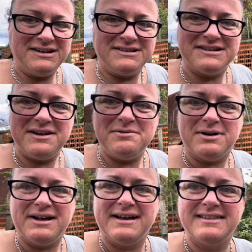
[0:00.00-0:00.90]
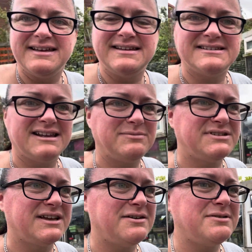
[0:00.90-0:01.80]
So I think it's time to
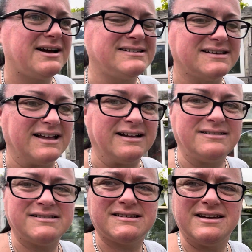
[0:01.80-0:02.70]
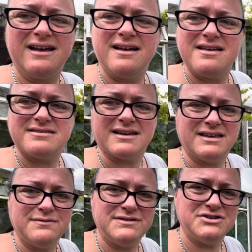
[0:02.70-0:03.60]
go, guys and gals. Thank
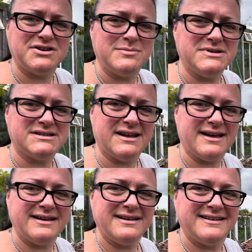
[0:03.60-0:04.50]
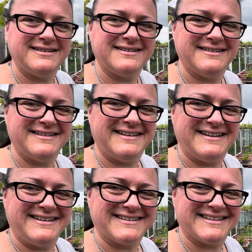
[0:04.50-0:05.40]
you for joining me today.
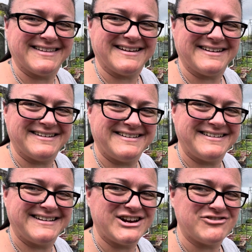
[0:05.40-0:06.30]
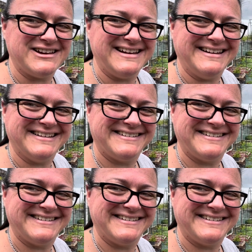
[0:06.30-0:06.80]
Look at that green.